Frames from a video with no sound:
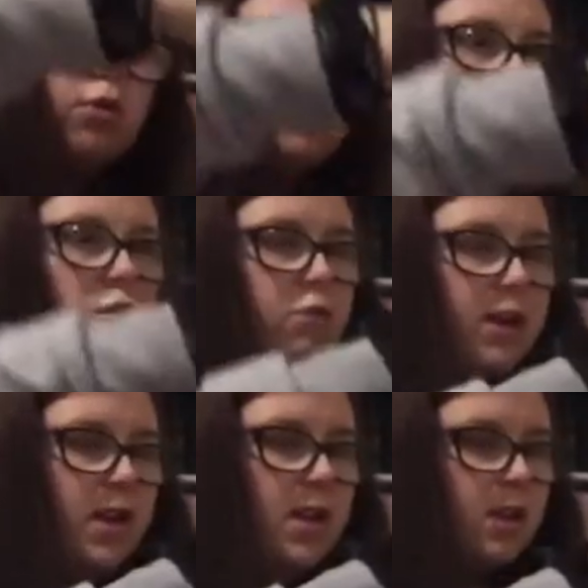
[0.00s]
not
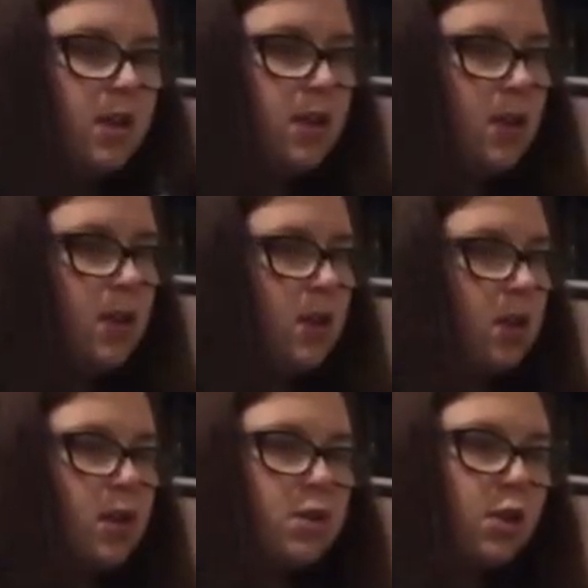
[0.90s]
three
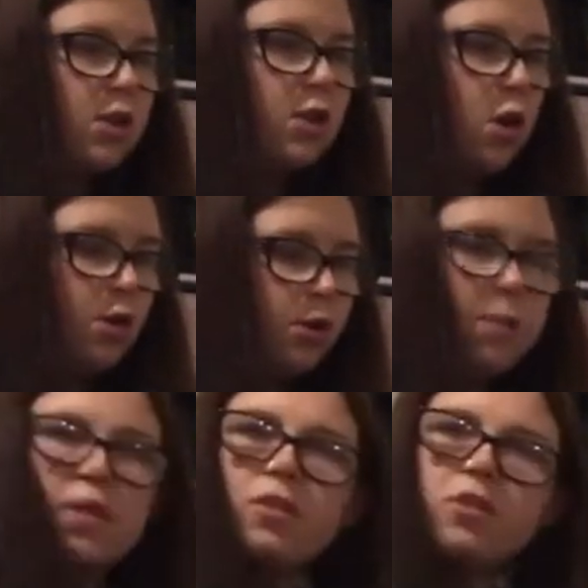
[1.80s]
because I got them
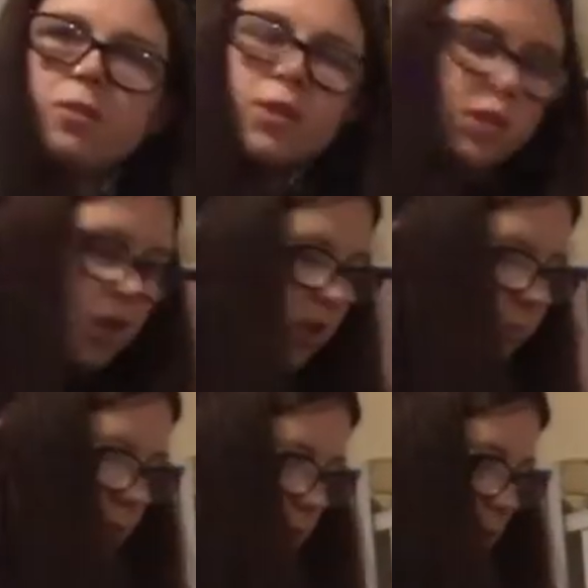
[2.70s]
in the summertime.